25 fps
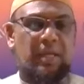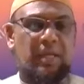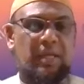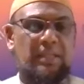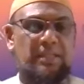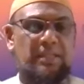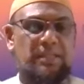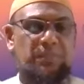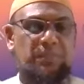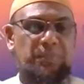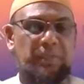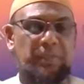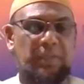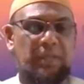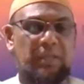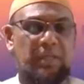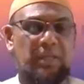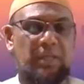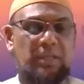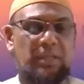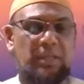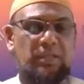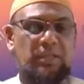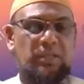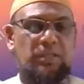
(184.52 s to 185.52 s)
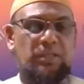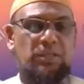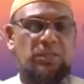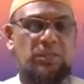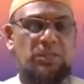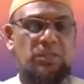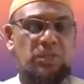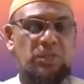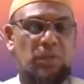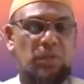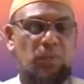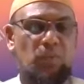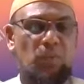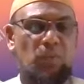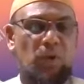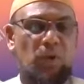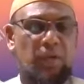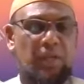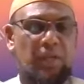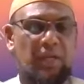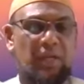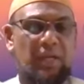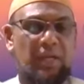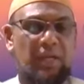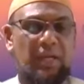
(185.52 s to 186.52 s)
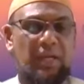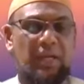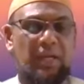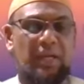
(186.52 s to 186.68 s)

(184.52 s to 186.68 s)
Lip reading: can speak to someone